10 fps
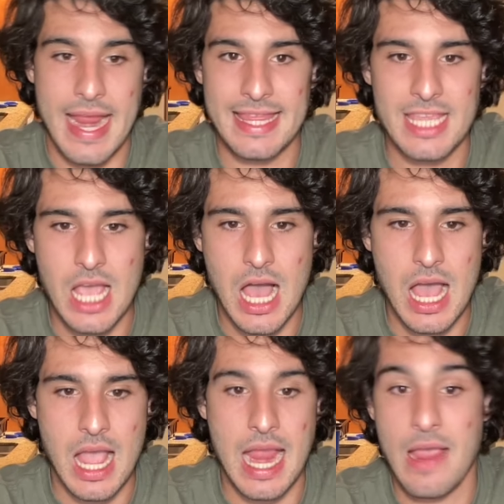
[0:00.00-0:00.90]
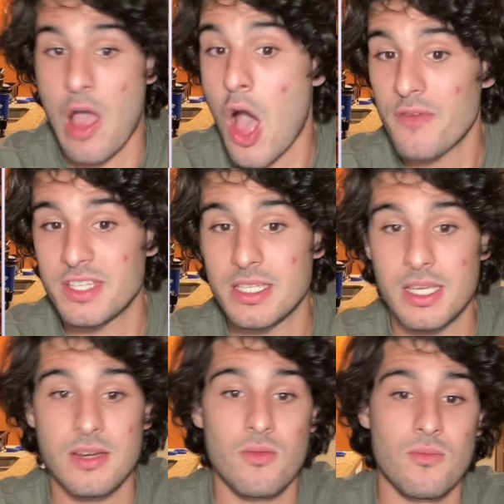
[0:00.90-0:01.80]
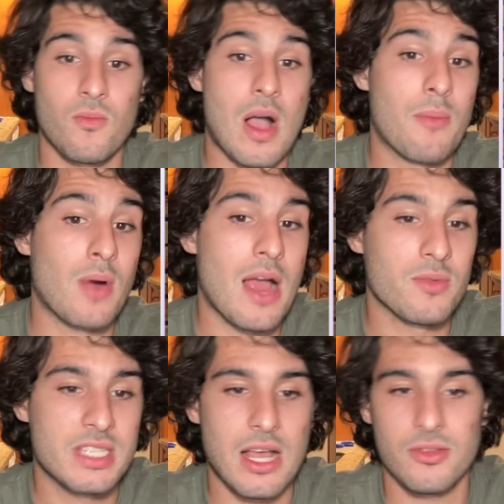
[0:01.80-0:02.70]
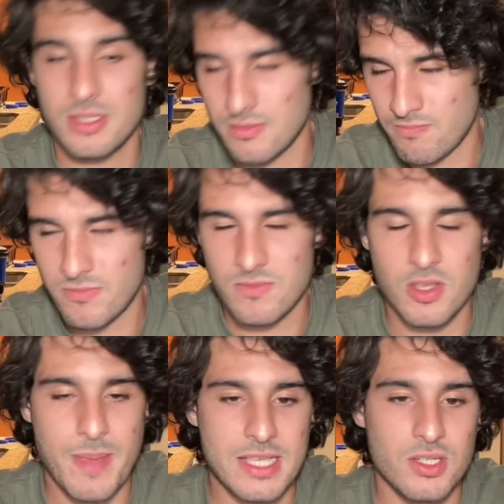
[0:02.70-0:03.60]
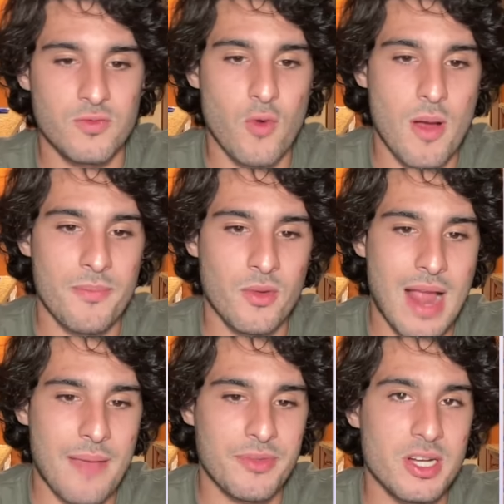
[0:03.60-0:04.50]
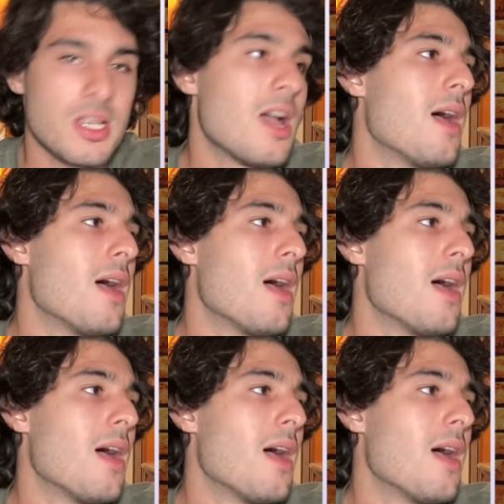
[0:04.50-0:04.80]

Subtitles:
in the offseason while Brown was dealt to the Pacers from the Raptors,